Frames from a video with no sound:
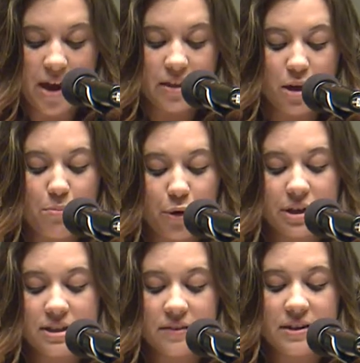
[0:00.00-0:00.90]
The
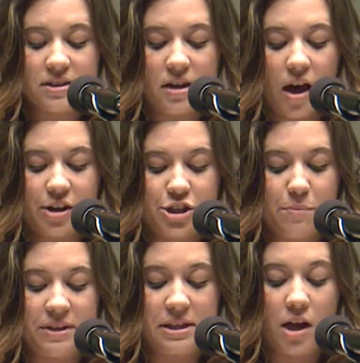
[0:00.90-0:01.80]
importance of this
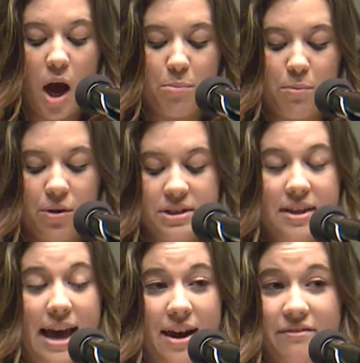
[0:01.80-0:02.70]
scholarship is incomparable
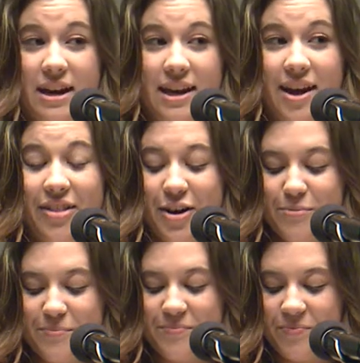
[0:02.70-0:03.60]
to that of any
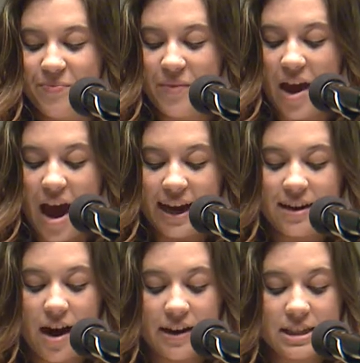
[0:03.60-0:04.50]
other. I
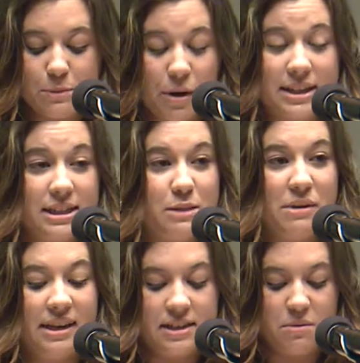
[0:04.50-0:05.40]
cannot express its
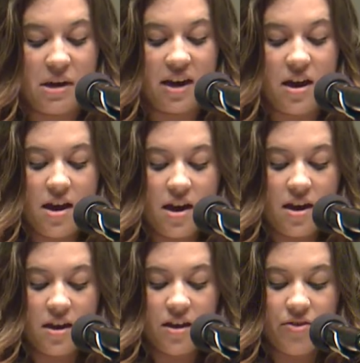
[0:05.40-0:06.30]
meaning to me.
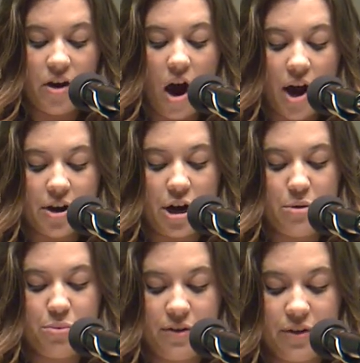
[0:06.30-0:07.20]
The honor
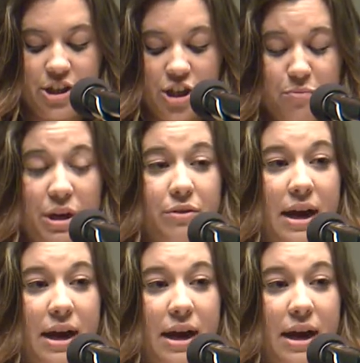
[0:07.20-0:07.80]
and privilege of being